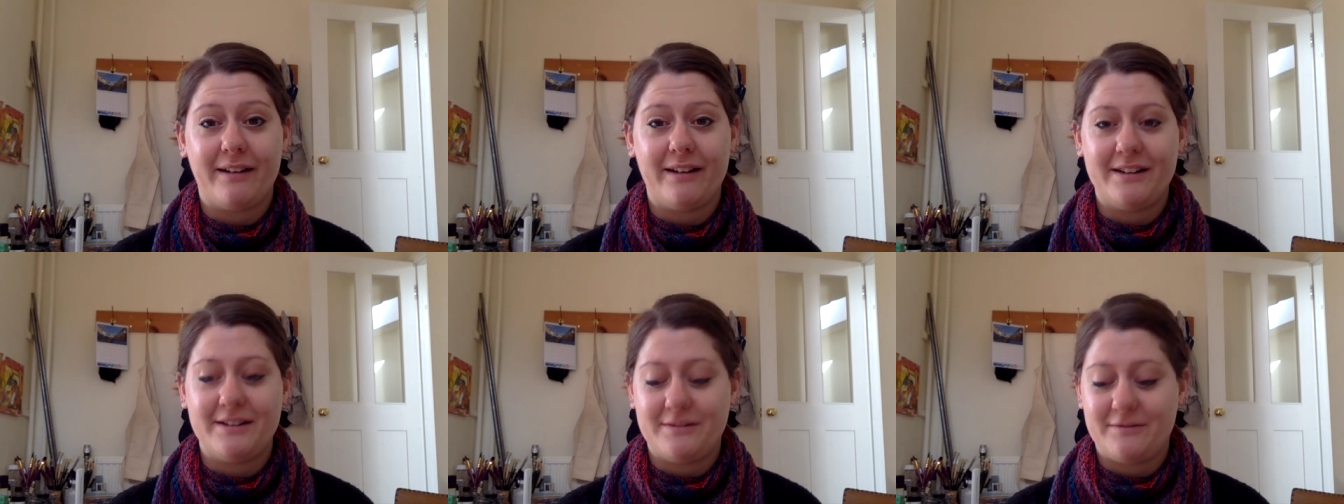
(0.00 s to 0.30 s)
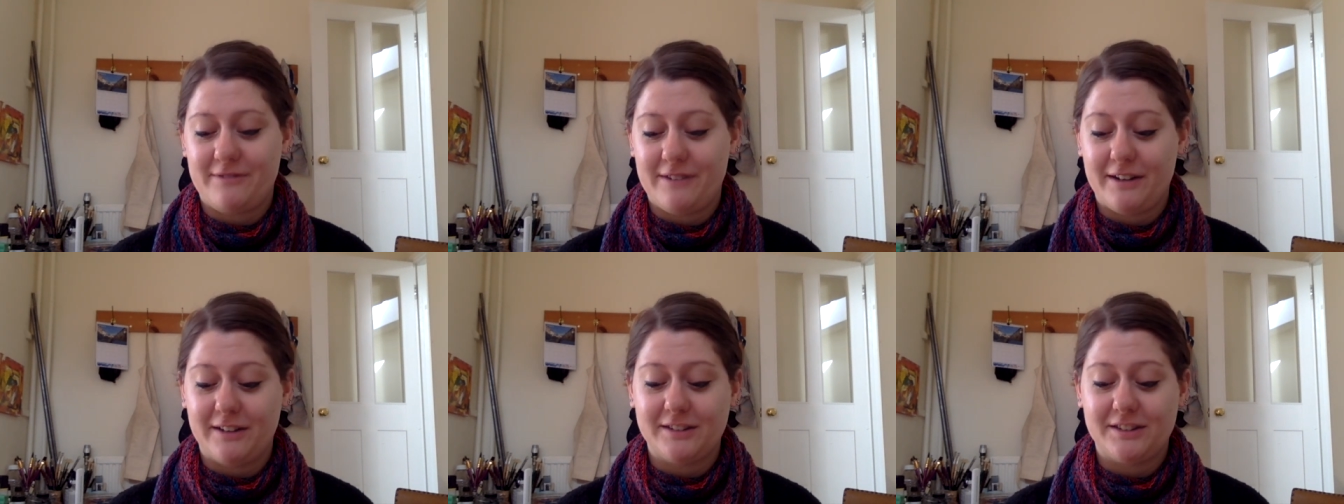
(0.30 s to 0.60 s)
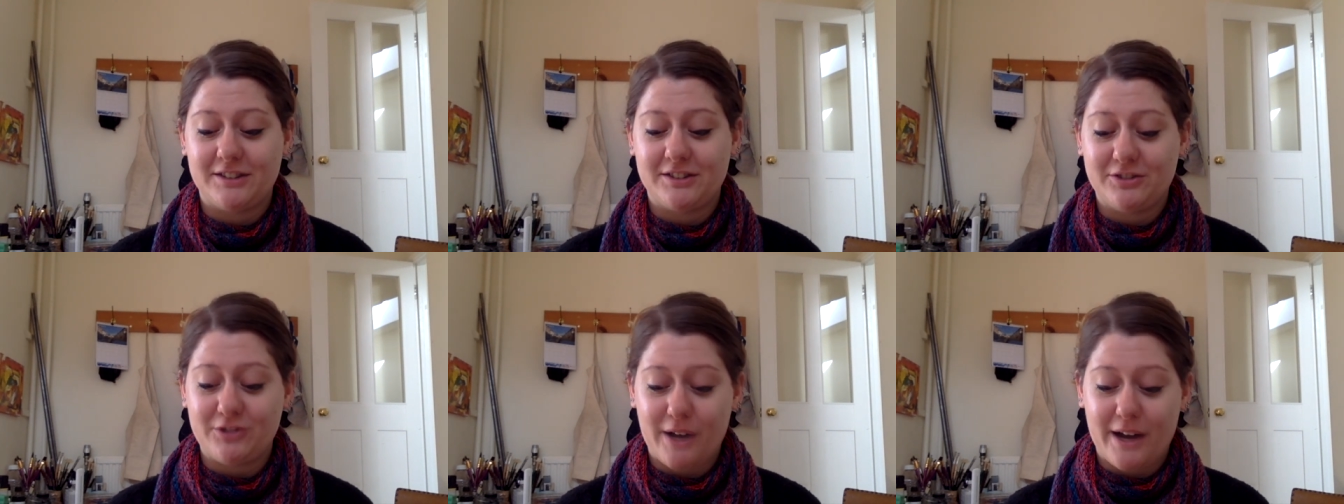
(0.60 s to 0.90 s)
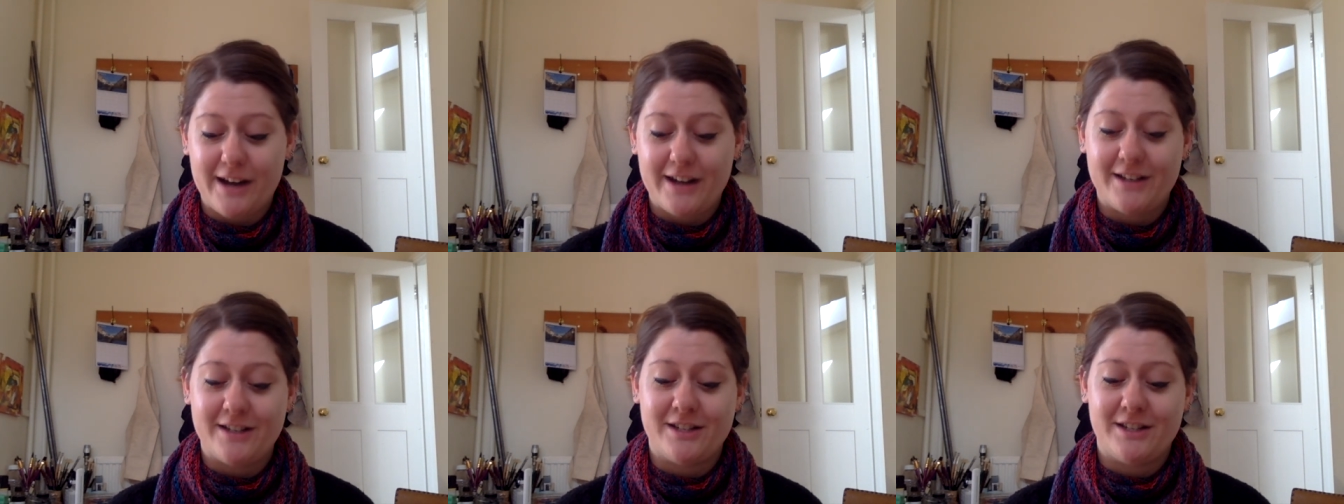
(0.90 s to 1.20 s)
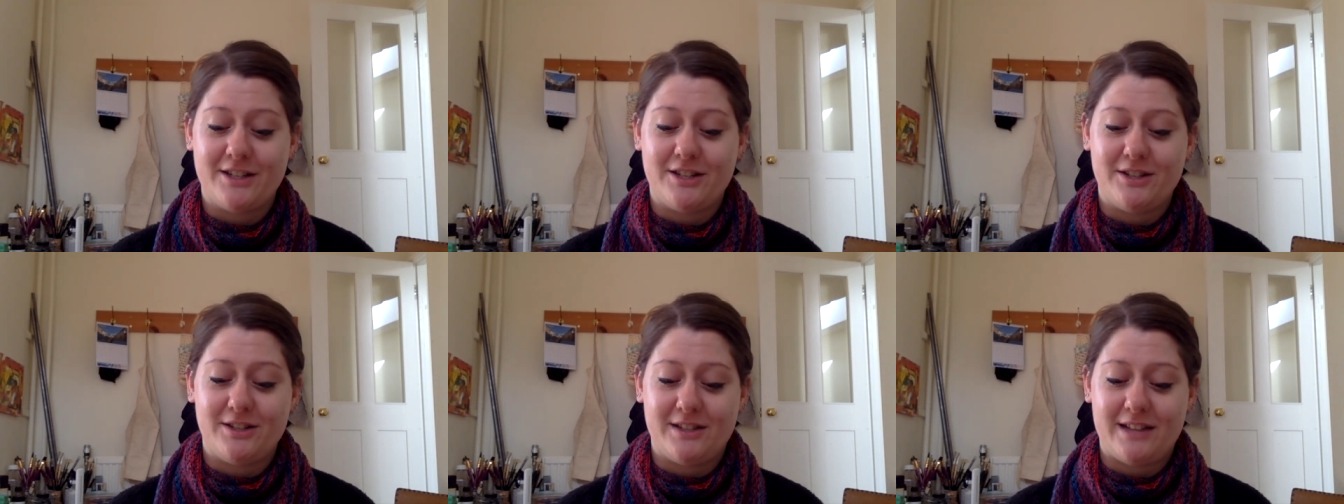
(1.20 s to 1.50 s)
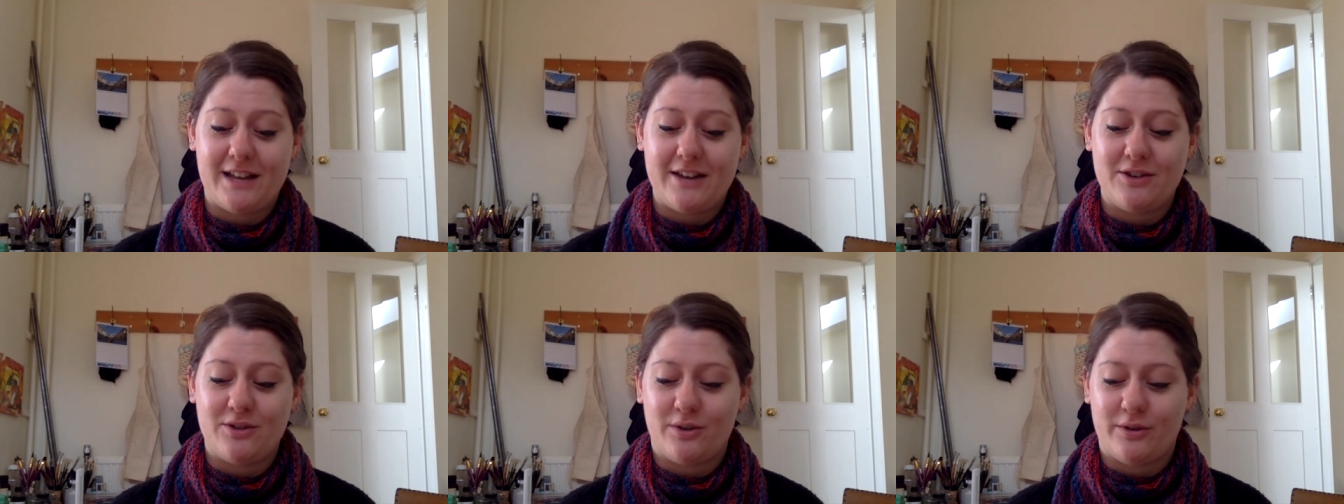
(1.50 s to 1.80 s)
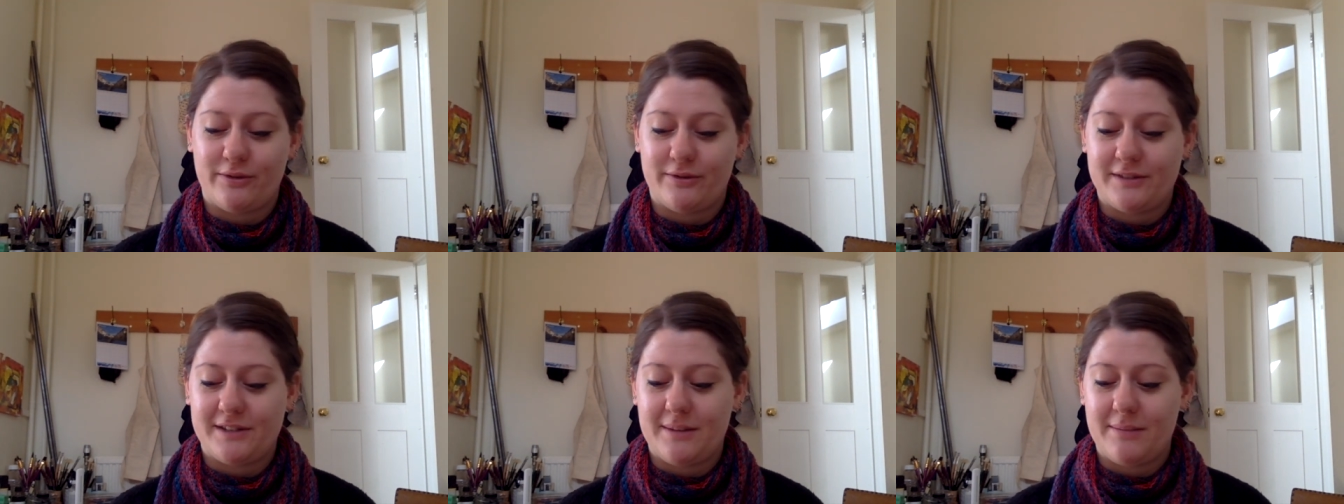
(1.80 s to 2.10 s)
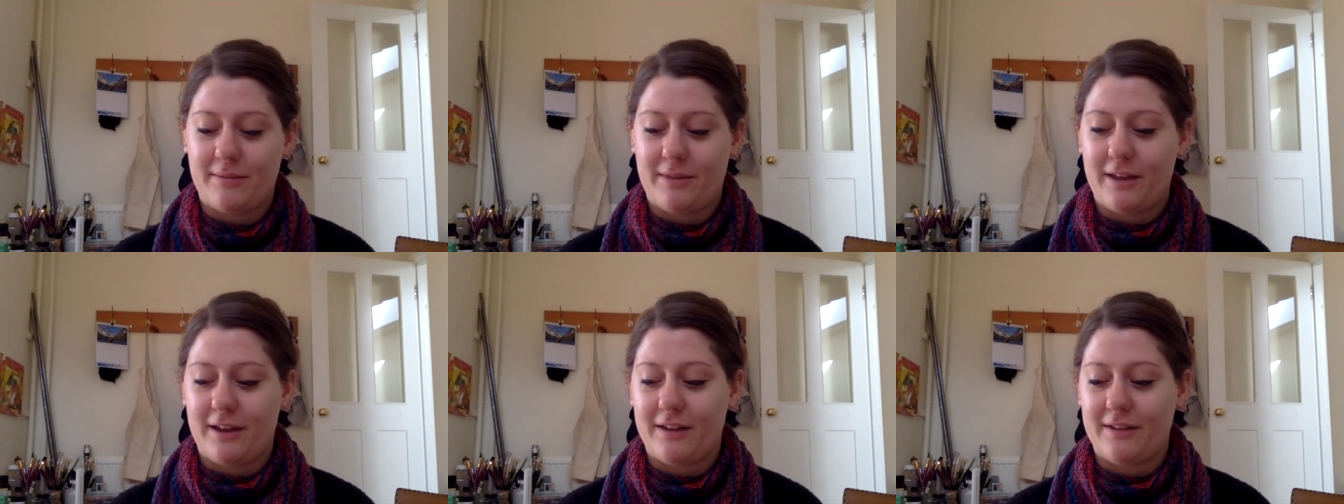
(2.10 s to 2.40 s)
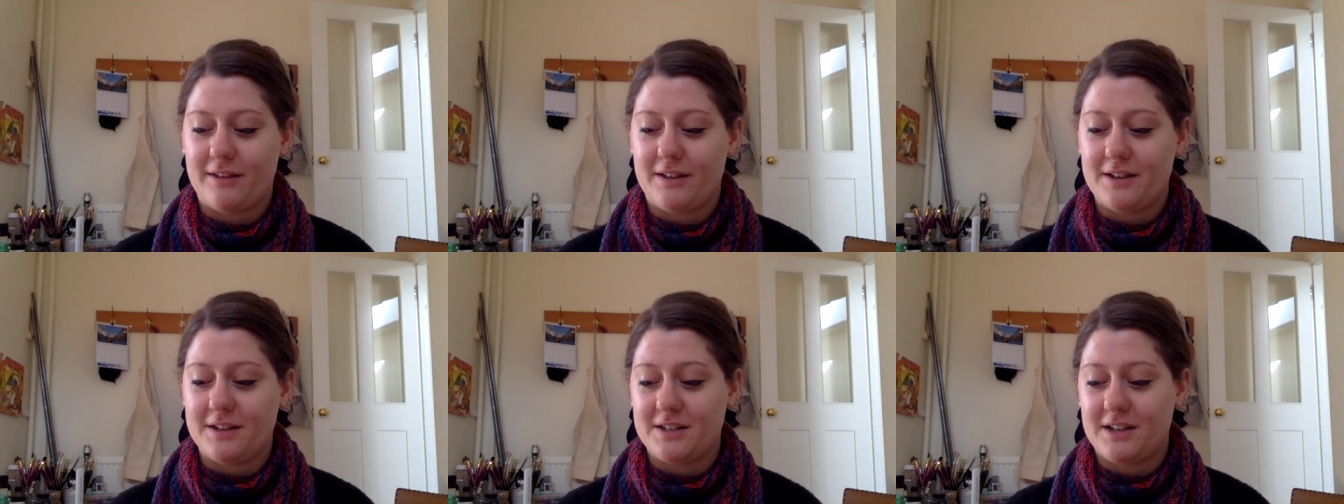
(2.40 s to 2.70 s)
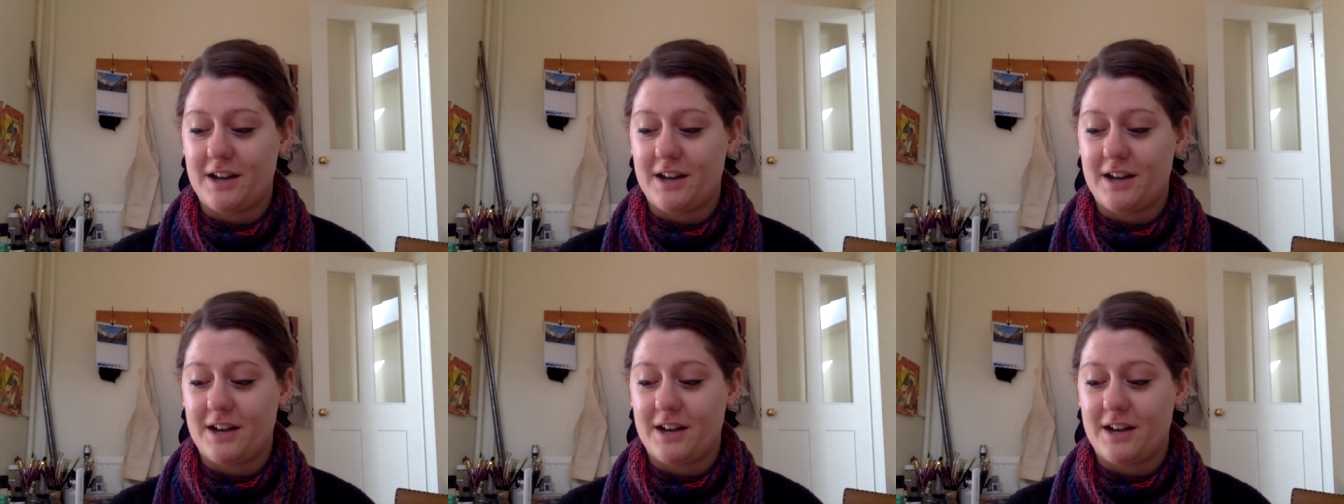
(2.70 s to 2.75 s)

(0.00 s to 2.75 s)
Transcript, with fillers: It felt strange to send off something that